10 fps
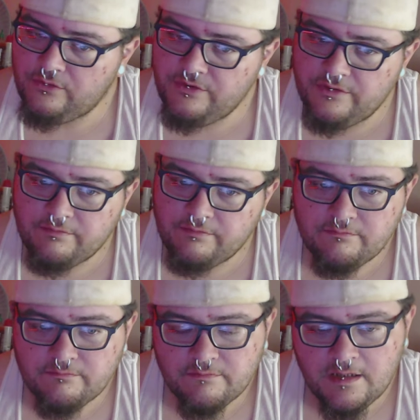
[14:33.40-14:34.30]
Like, if you
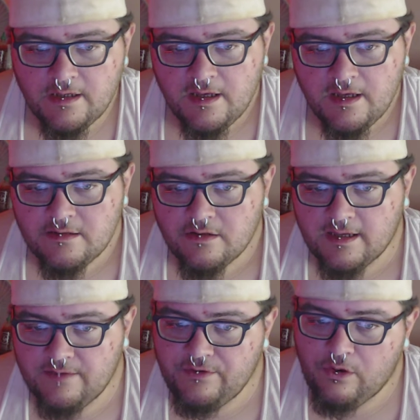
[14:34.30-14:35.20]
cooperate with us and give us
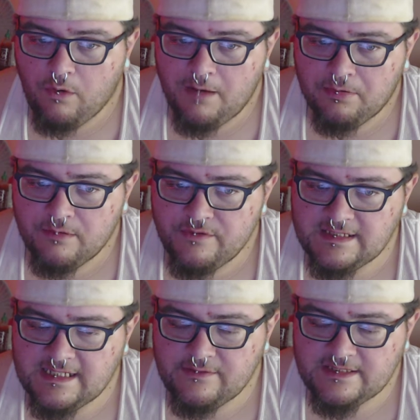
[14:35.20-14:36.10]
names, you will
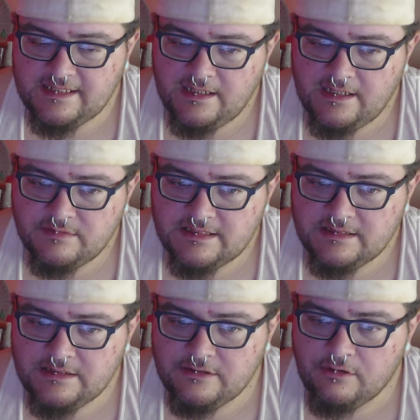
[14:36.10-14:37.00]
have lesser
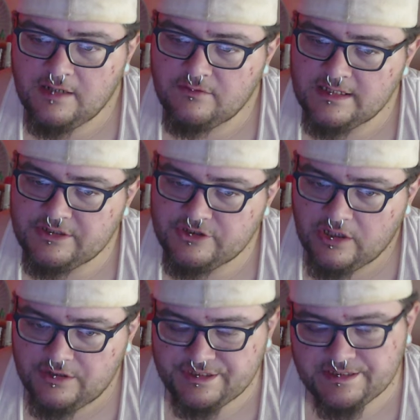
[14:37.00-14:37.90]
charges.
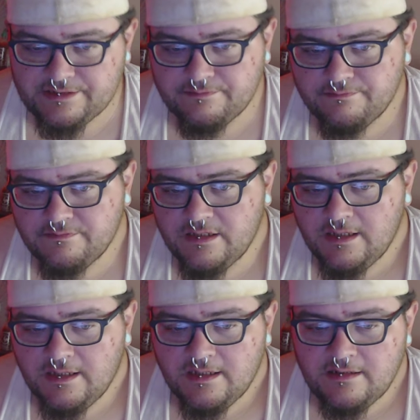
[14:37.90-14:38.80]
Now, I was raised old
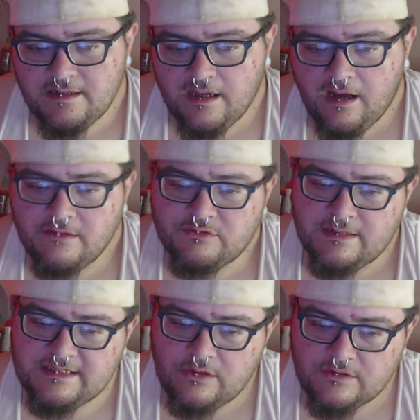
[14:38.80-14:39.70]
school. I don't
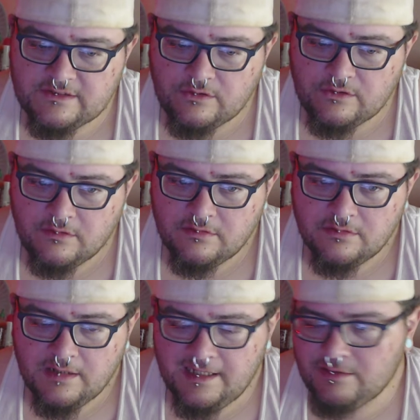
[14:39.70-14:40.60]
believe in snitching
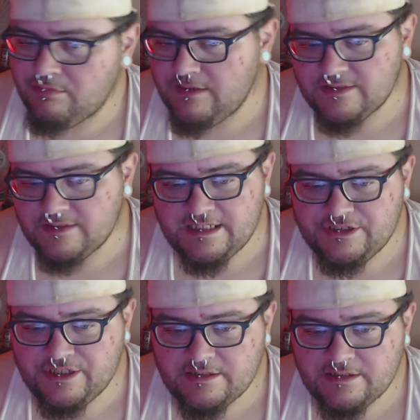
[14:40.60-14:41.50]
in
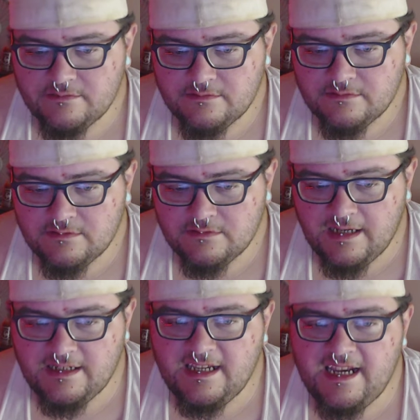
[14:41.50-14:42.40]
any capacity.
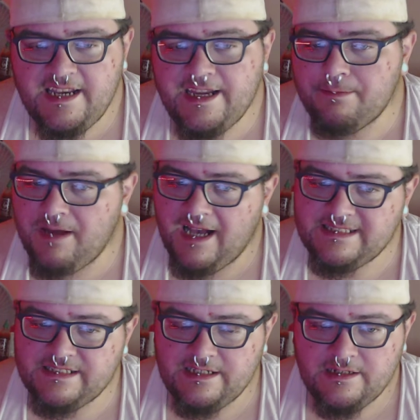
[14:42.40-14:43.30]
The
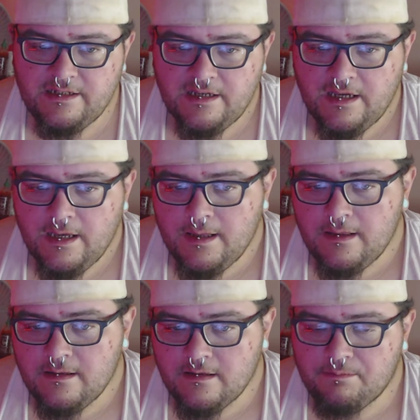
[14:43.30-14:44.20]
person I could not
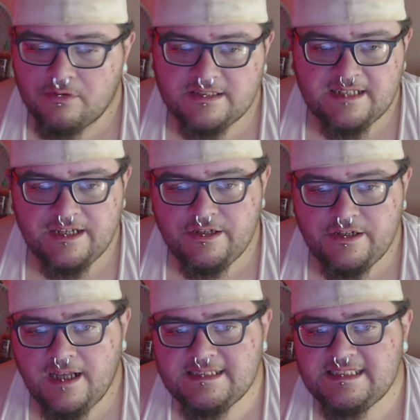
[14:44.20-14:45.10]
stand
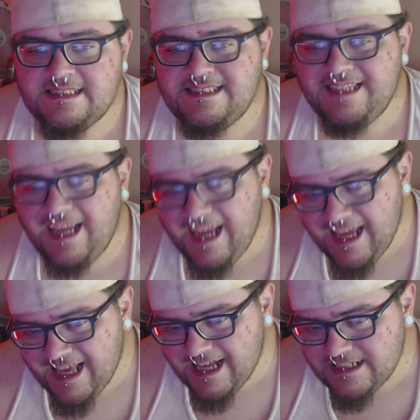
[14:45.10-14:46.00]
that I did
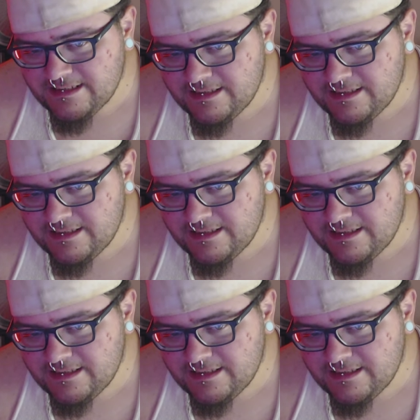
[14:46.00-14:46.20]
business with,